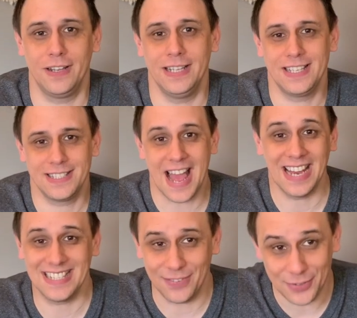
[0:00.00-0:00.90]
this nineteen
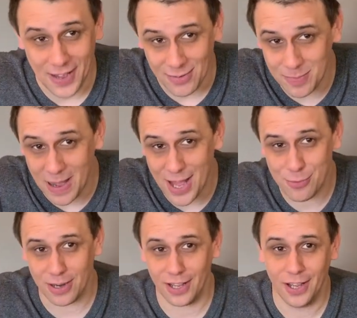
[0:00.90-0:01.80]
seventy-five spy
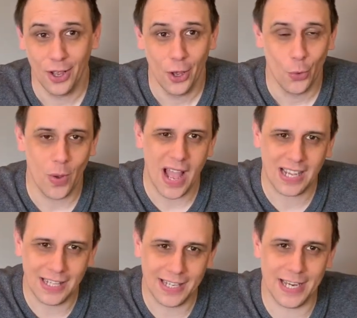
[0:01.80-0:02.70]
thriller where
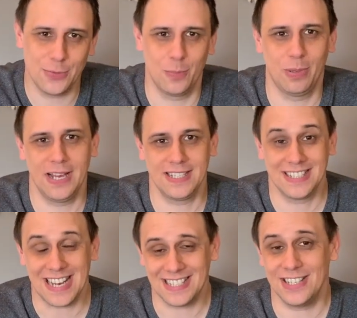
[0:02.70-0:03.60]
Clint Eastwood plays an
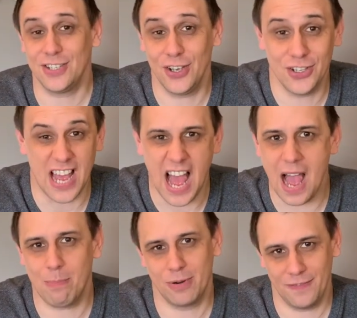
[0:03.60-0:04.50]
assassin turned art
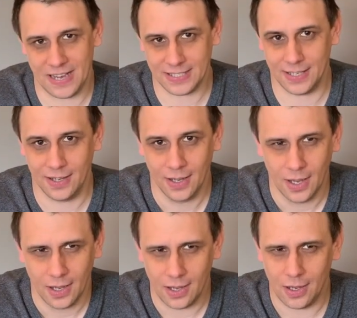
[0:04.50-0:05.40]
professor
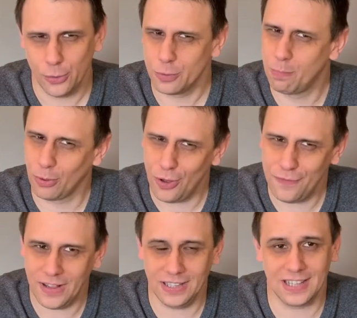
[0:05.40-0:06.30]
uh, whose
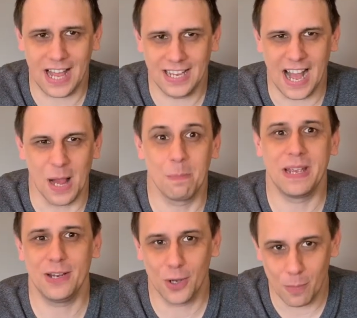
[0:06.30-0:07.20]
Blofeld-like
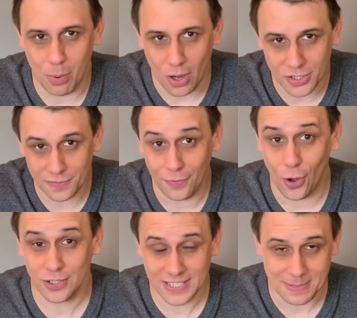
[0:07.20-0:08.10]
albino boss
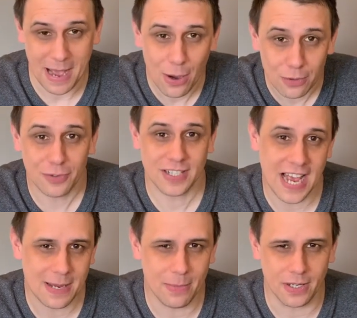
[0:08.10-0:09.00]
forces him out of
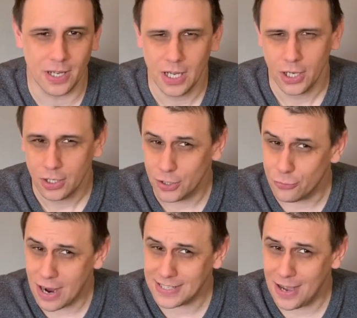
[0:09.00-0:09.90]
retirement to
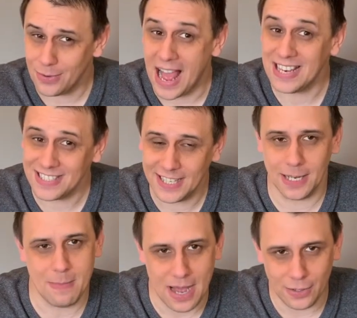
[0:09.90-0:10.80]
track down and kill a
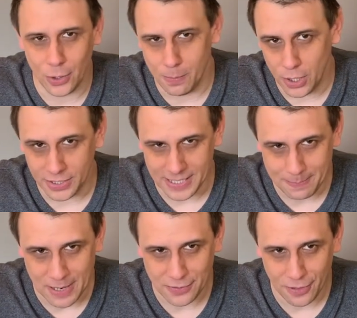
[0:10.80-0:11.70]
man who murdered his
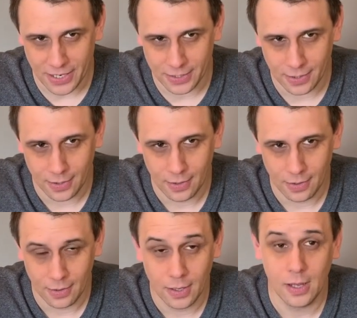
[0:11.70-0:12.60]
best friend.
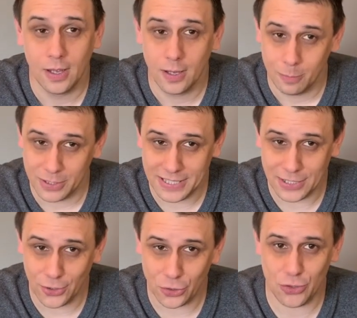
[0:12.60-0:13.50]
But this is no
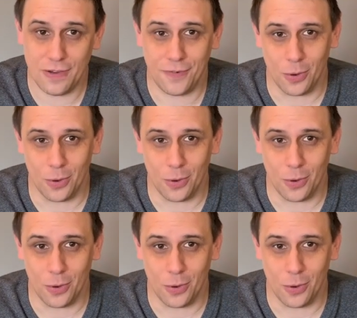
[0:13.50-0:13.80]
straightforward